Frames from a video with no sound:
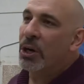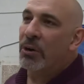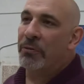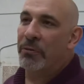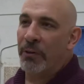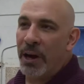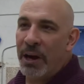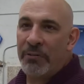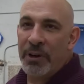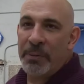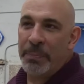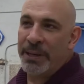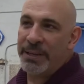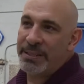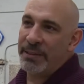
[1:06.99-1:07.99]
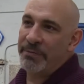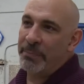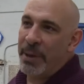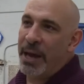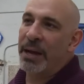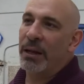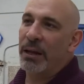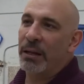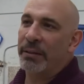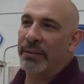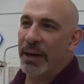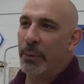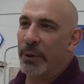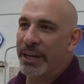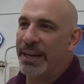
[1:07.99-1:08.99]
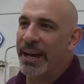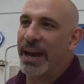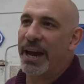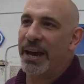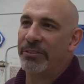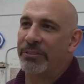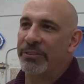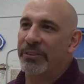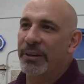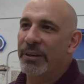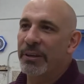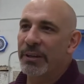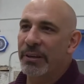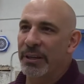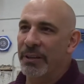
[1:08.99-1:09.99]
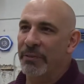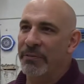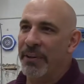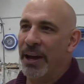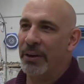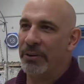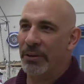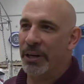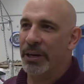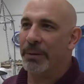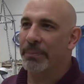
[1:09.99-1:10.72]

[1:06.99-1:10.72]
for every piece of metal that we cast in the foundry.